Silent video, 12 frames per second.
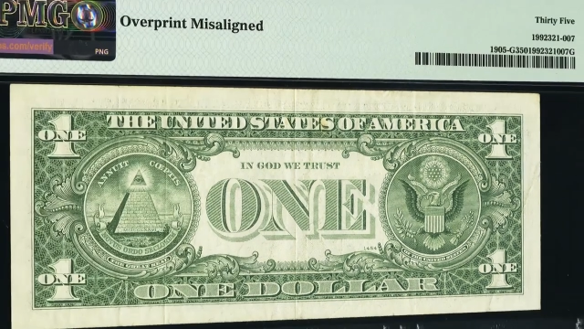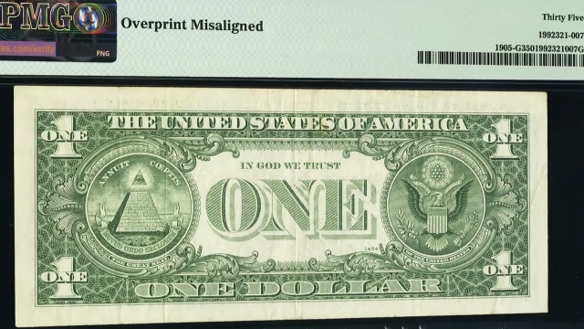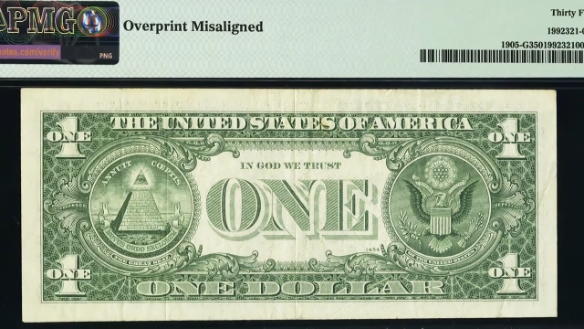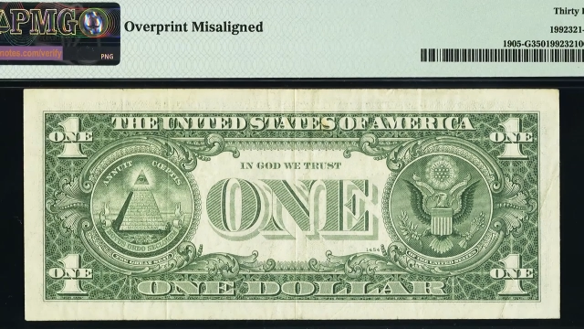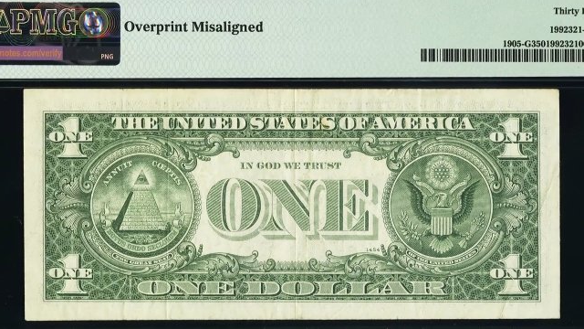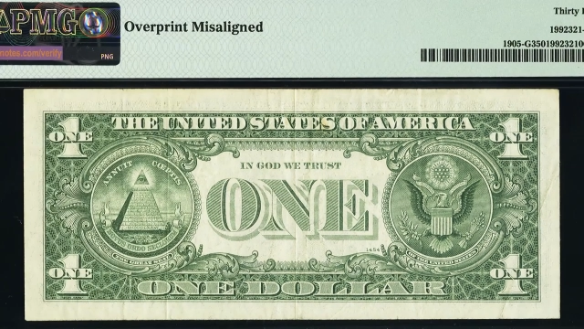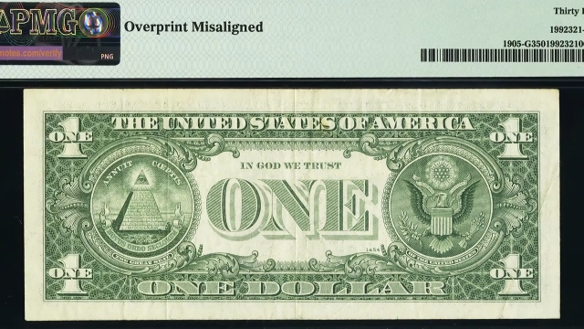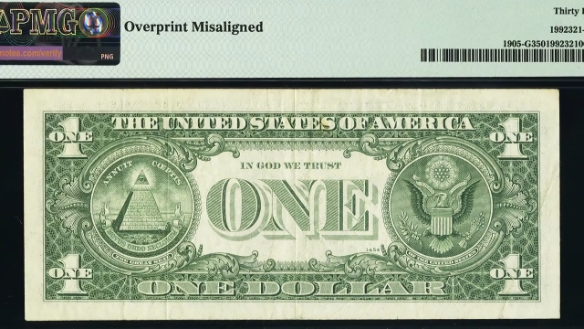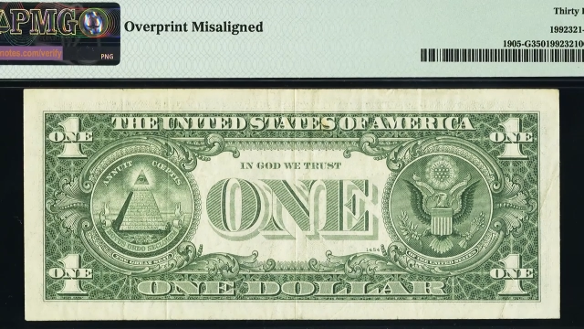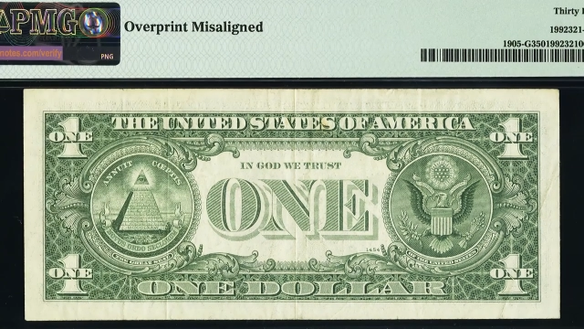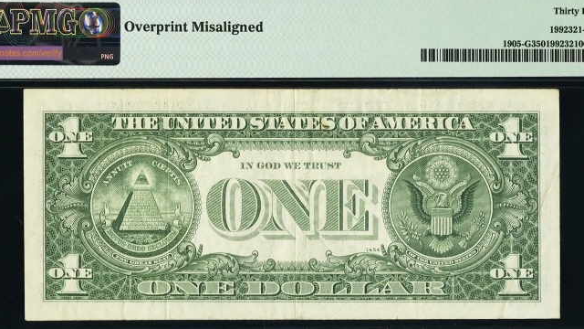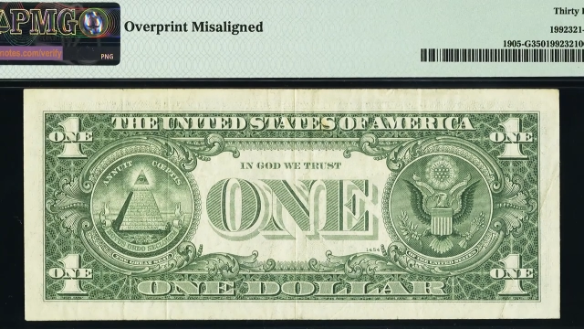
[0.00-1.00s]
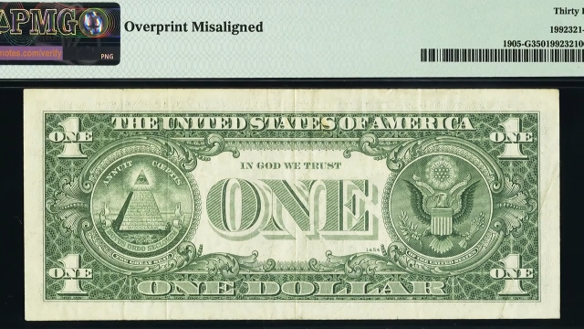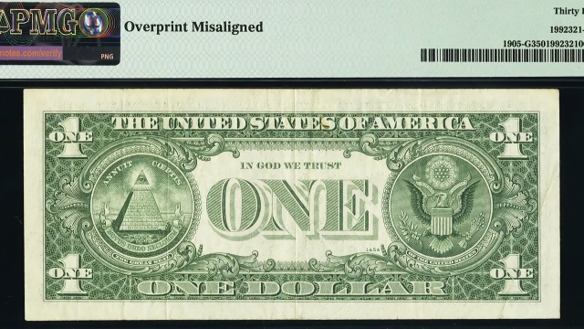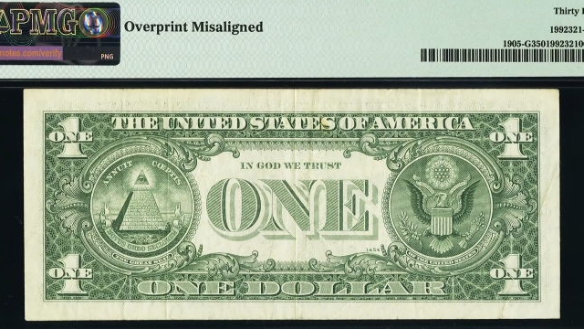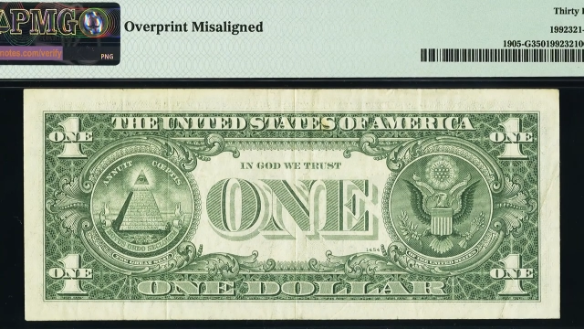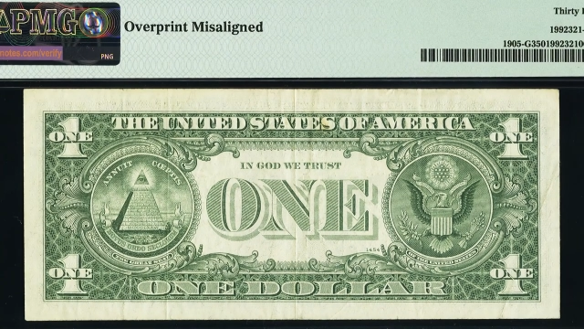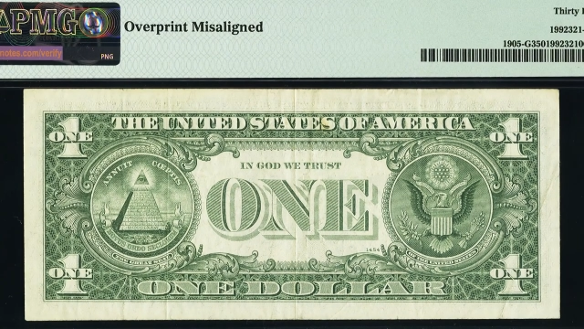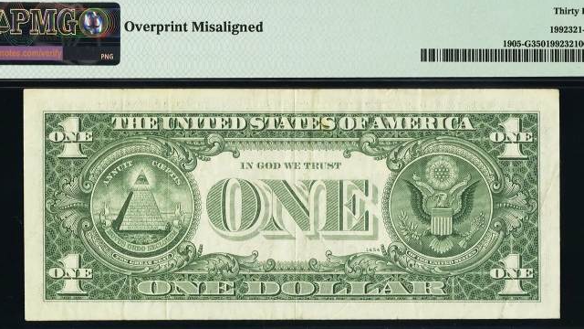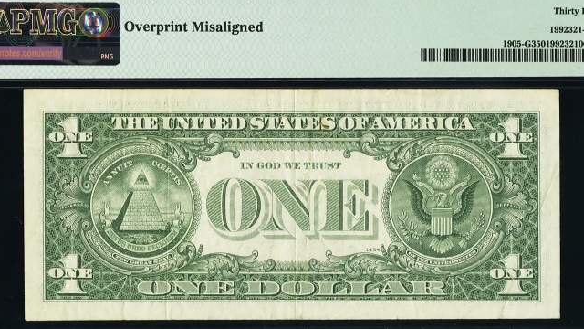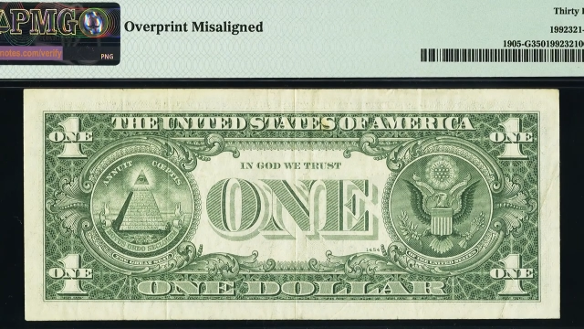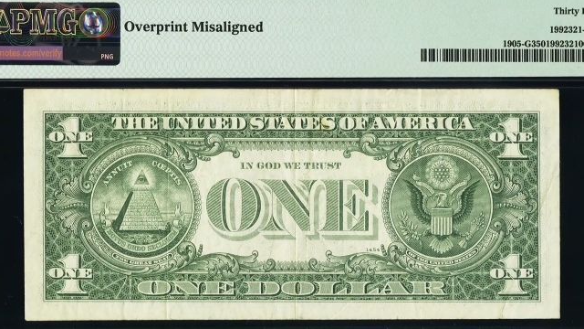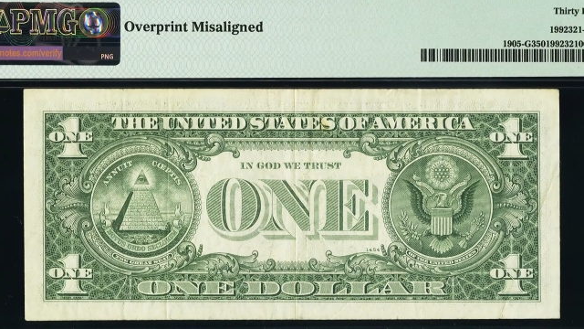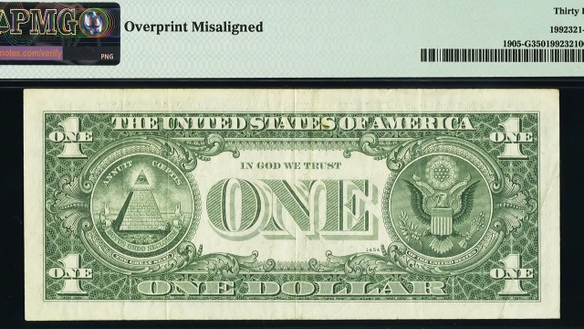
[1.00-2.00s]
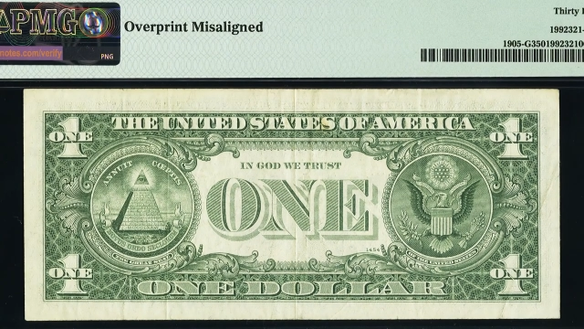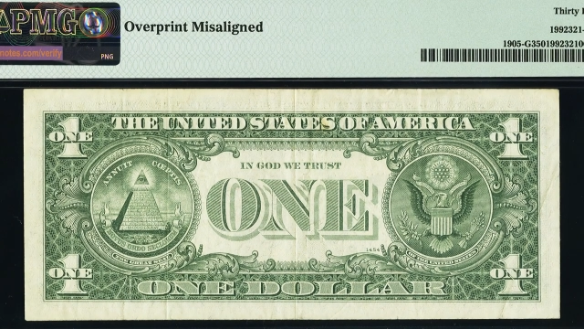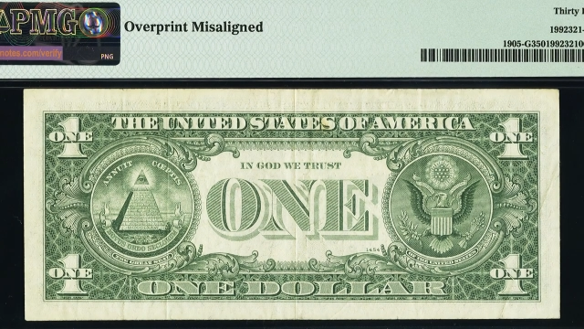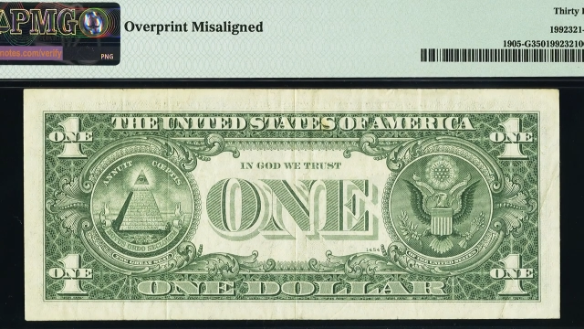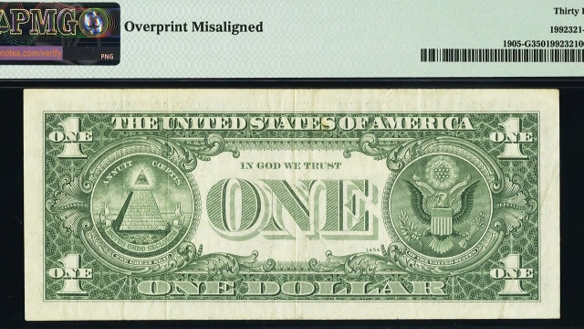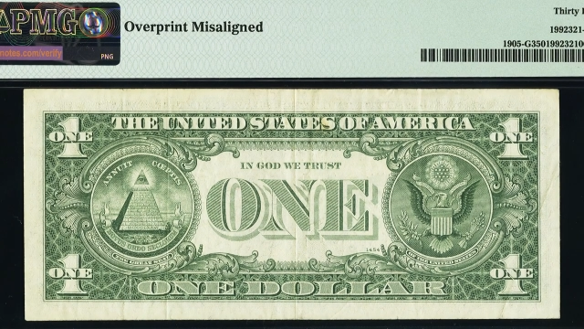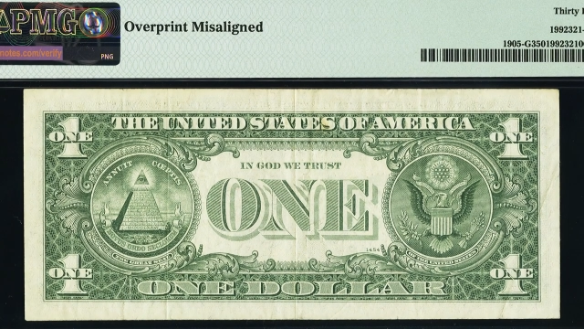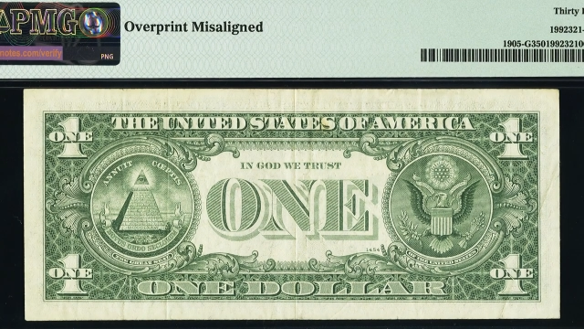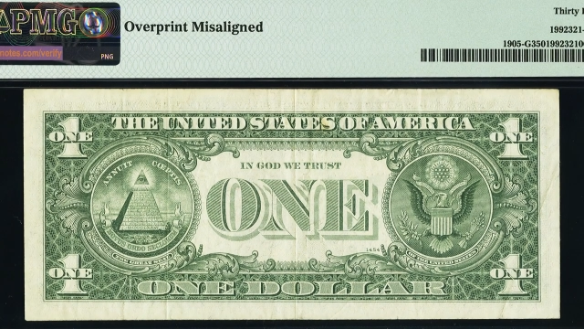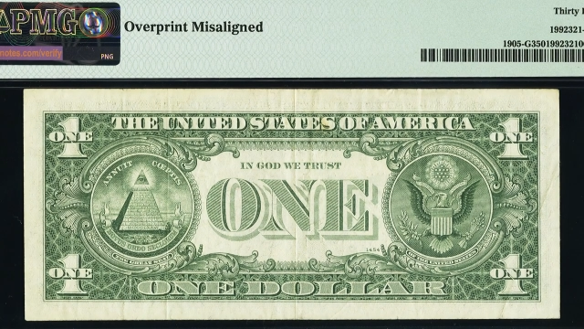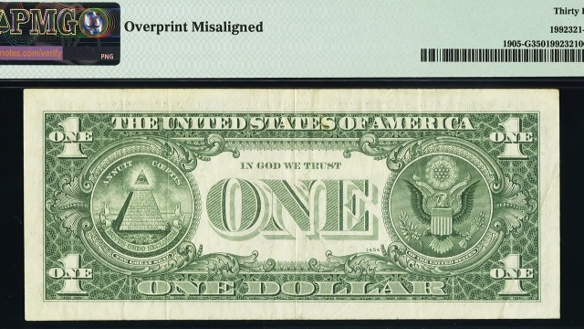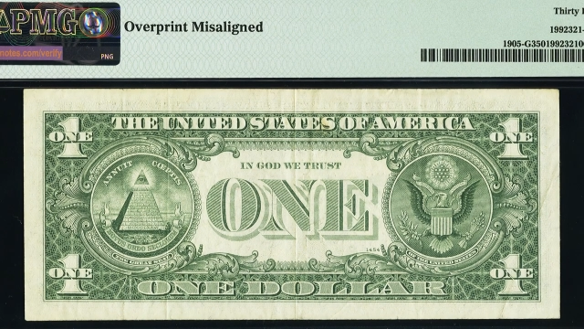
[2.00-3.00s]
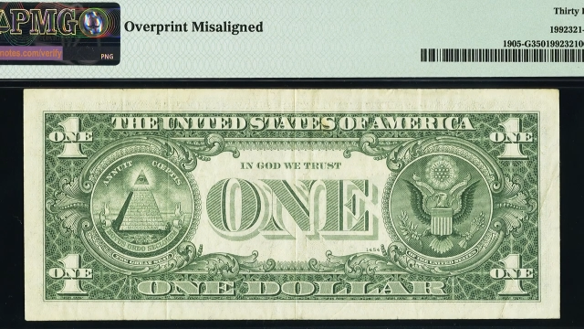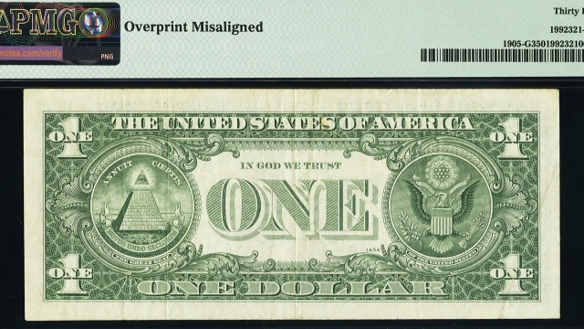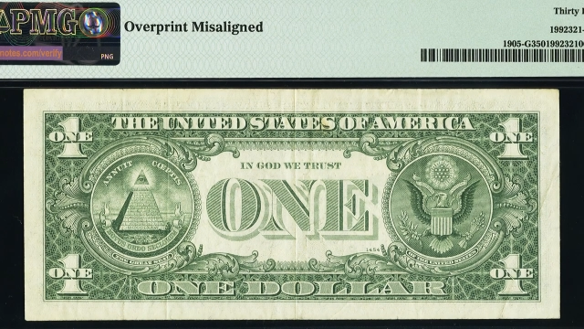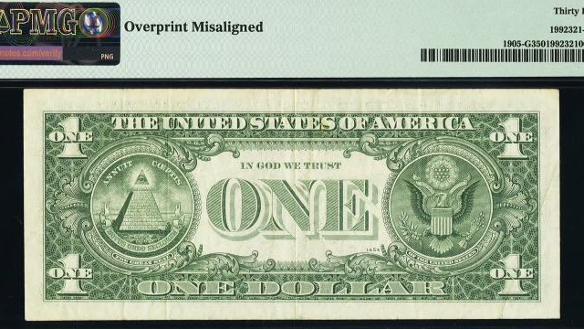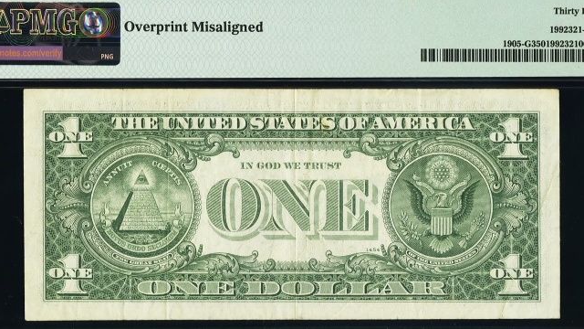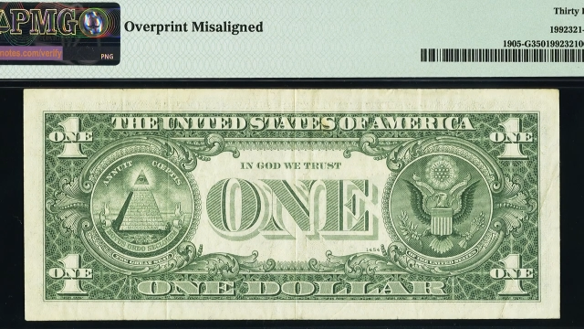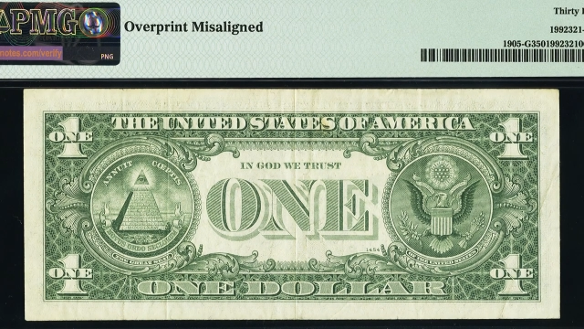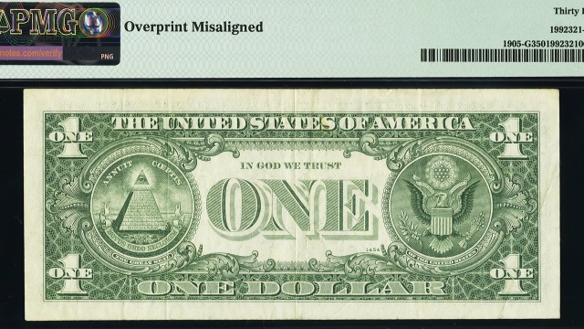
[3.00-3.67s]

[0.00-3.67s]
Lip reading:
No face is visible, so there are no lips to read.